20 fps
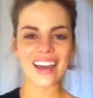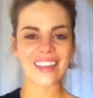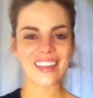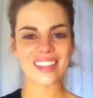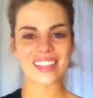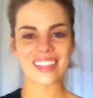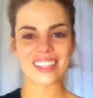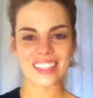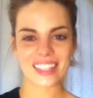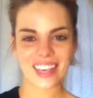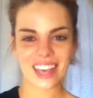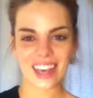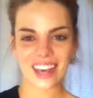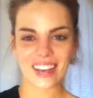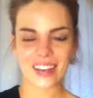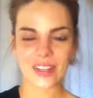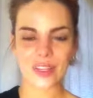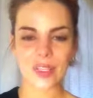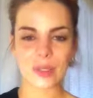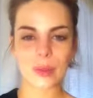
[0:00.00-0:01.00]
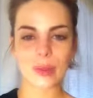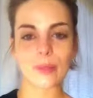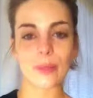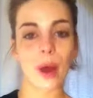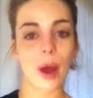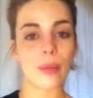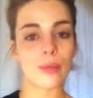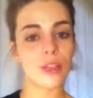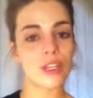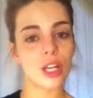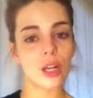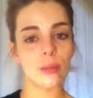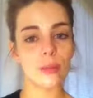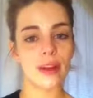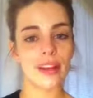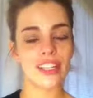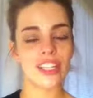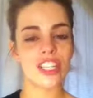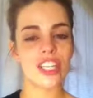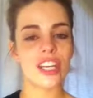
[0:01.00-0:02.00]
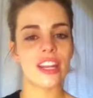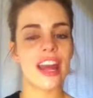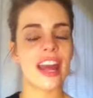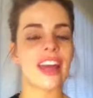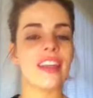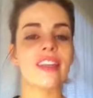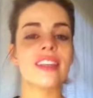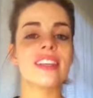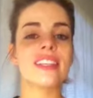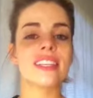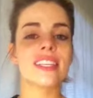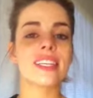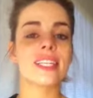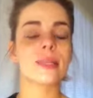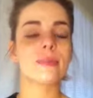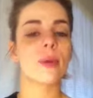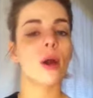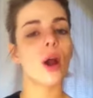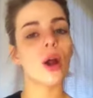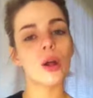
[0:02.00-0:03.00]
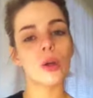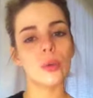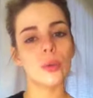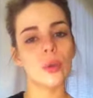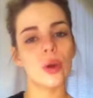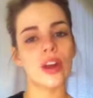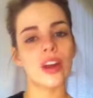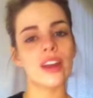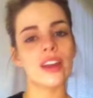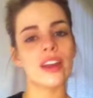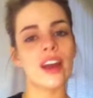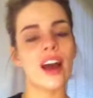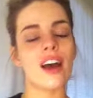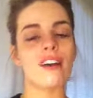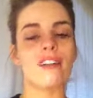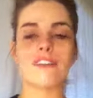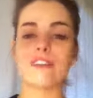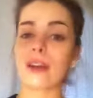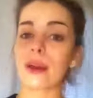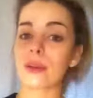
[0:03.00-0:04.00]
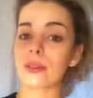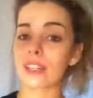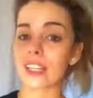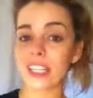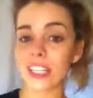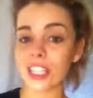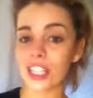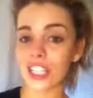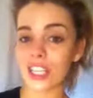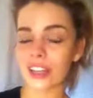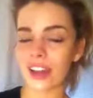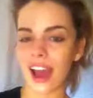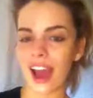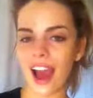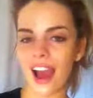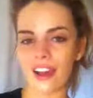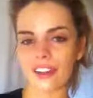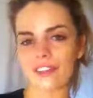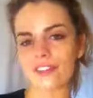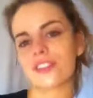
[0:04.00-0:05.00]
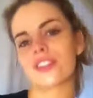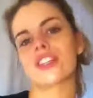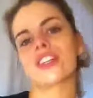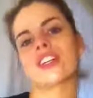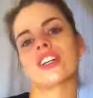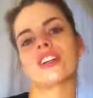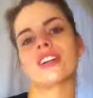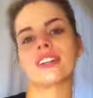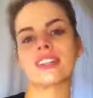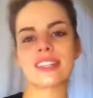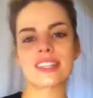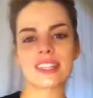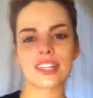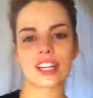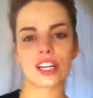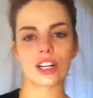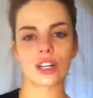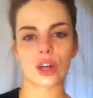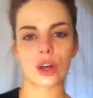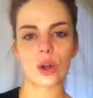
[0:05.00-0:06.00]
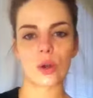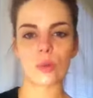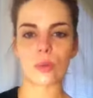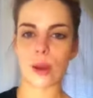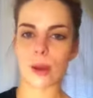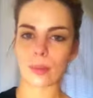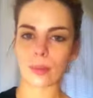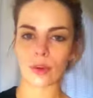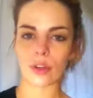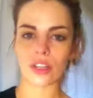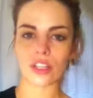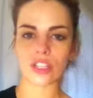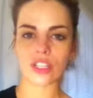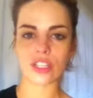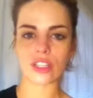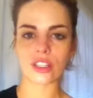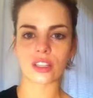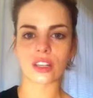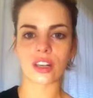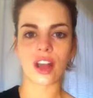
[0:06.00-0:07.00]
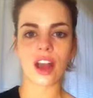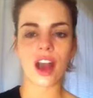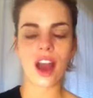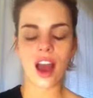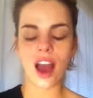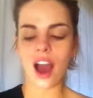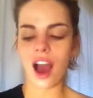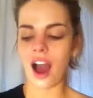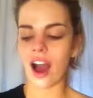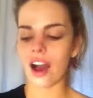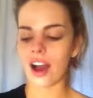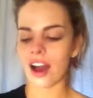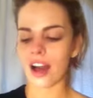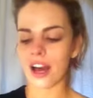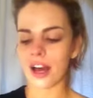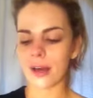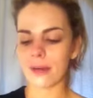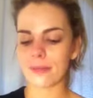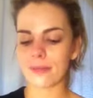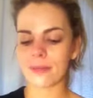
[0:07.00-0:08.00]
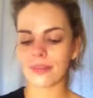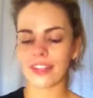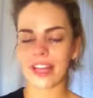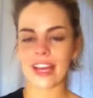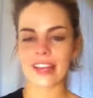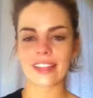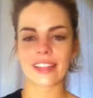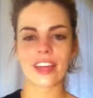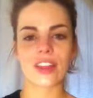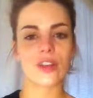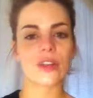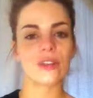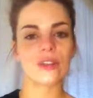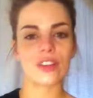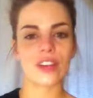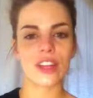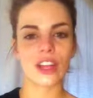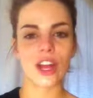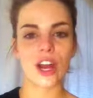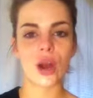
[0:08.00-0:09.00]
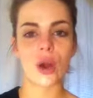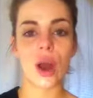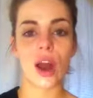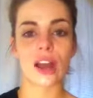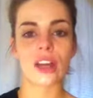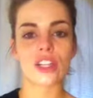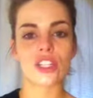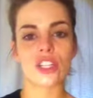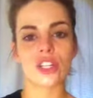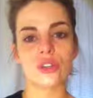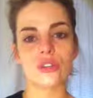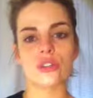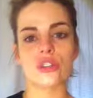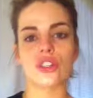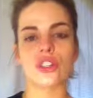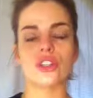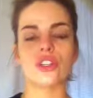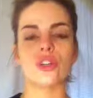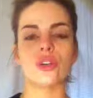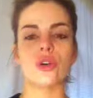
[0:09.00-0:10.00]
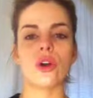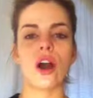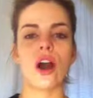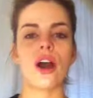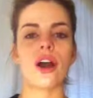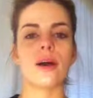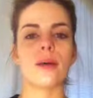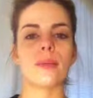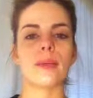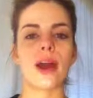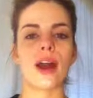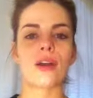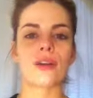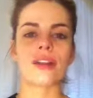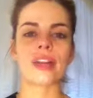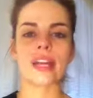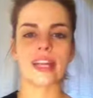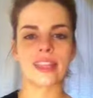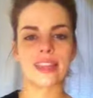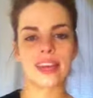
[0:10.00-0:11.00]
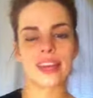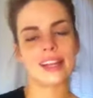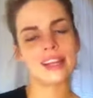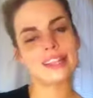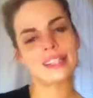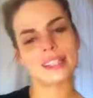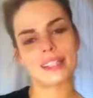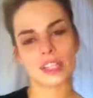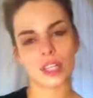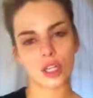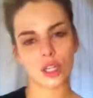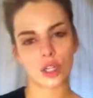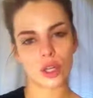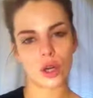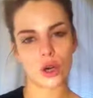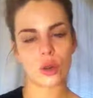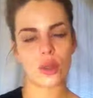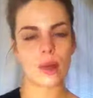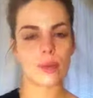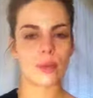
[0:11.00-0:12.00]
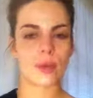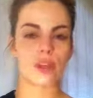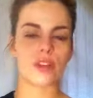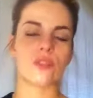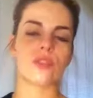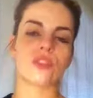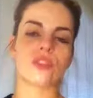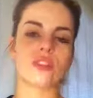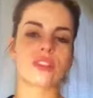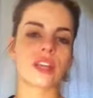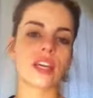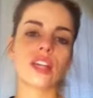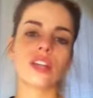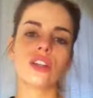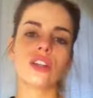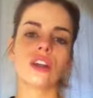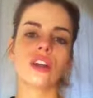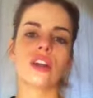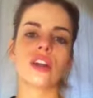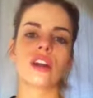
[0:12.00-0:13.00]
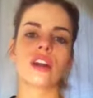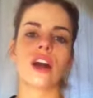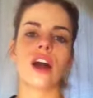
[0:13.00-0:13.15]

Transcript: this is Candace with Bombshell Budget, and this is part 1 of Foundation After Instant Glow Preparation. Like the other video, I showed you how to get that instant glow, that beautiful skin look,